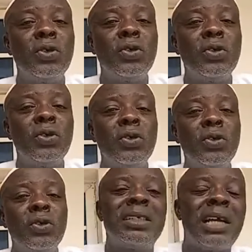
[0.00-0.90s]
So those,
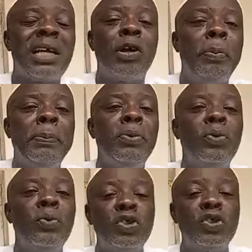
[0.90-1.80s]
those are the kind of
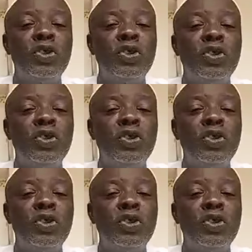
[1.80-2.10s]
people we should